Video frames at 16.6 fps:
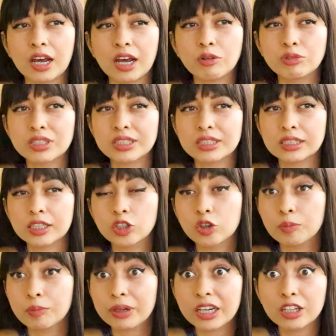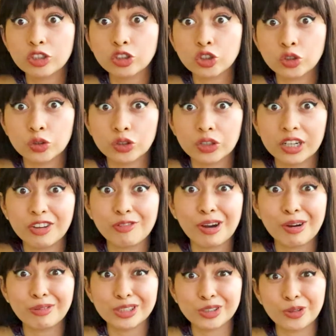I wasn't like completely sure
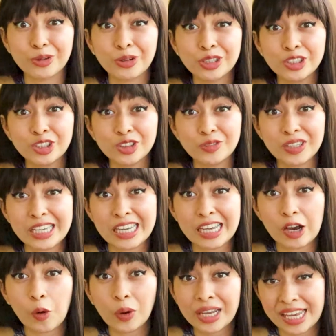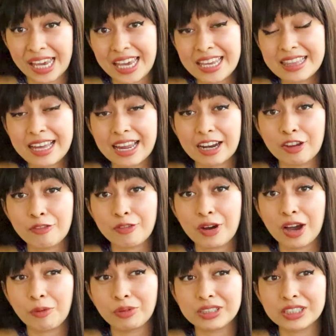if I was going to be okay, that if
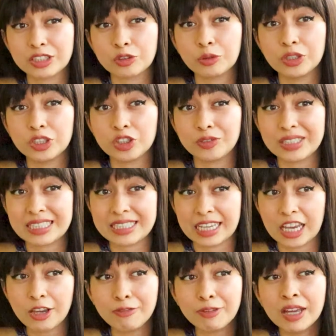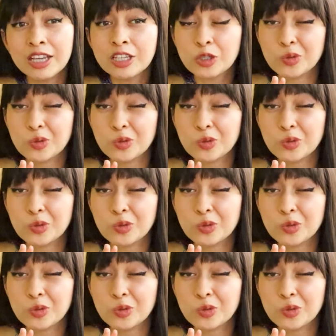I was going to be safe.